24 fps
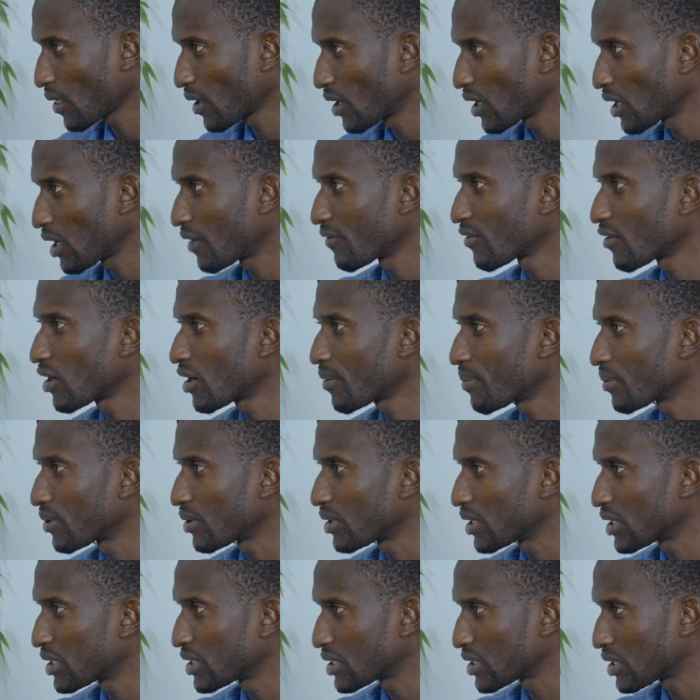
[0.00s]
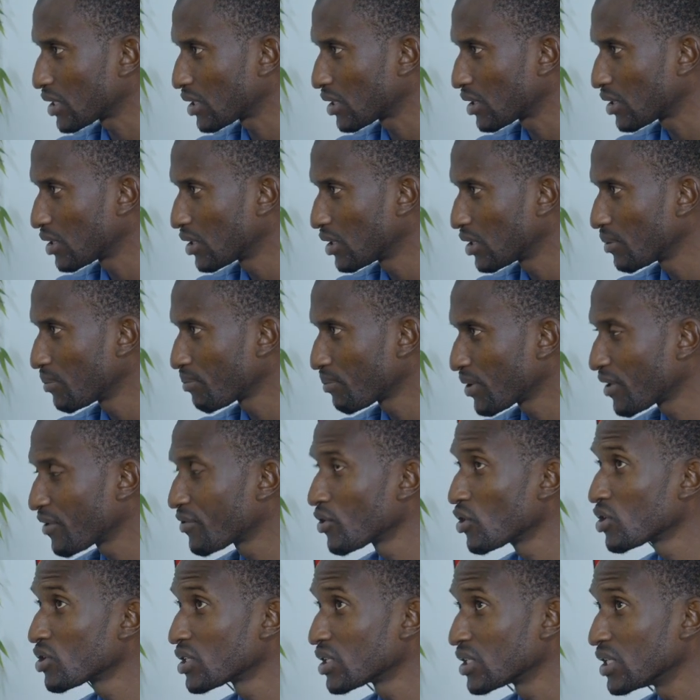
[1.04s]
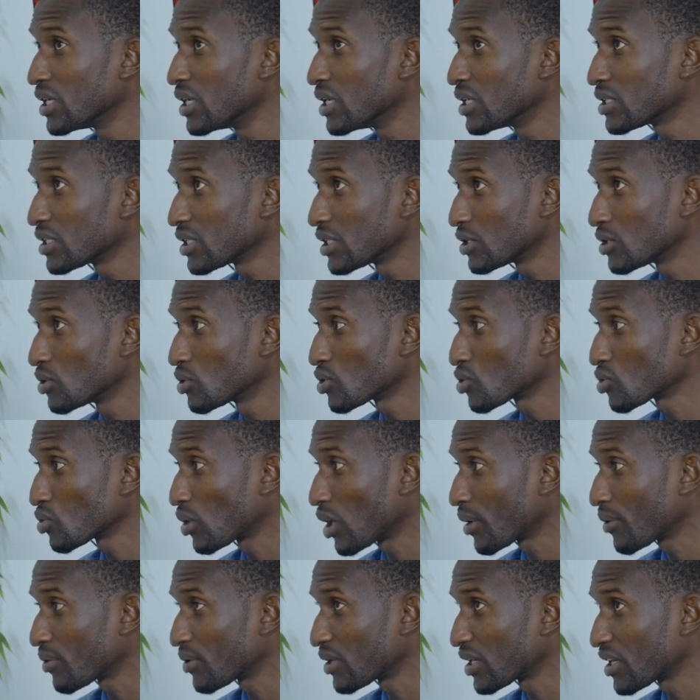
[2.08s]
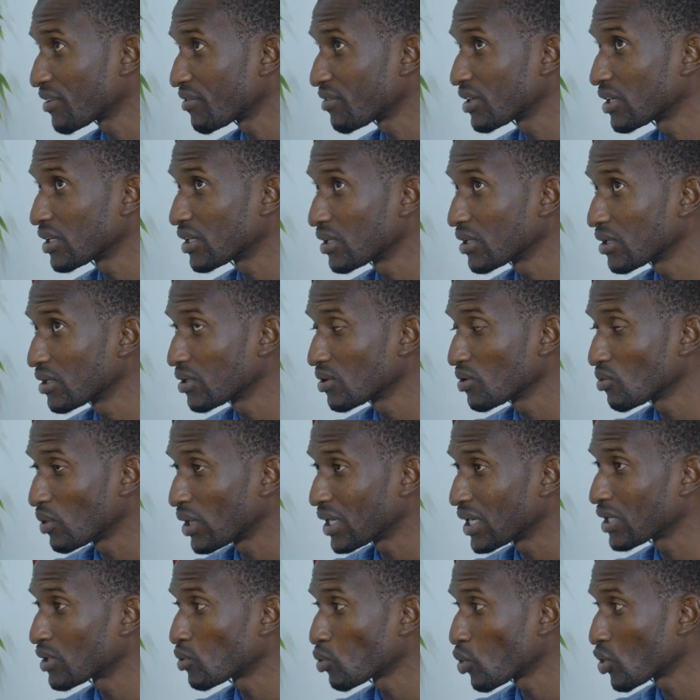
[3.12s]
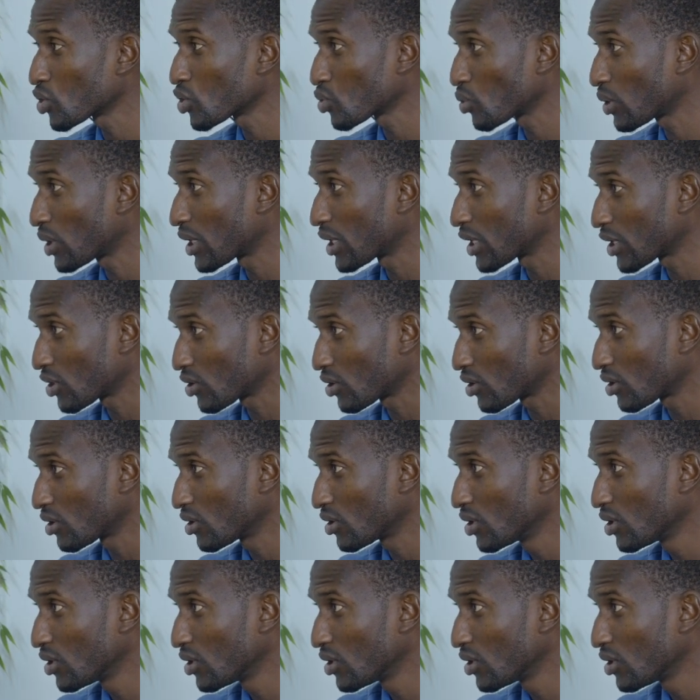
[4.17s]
It has not happened this year. Previous years it used to happen, even when it was one region.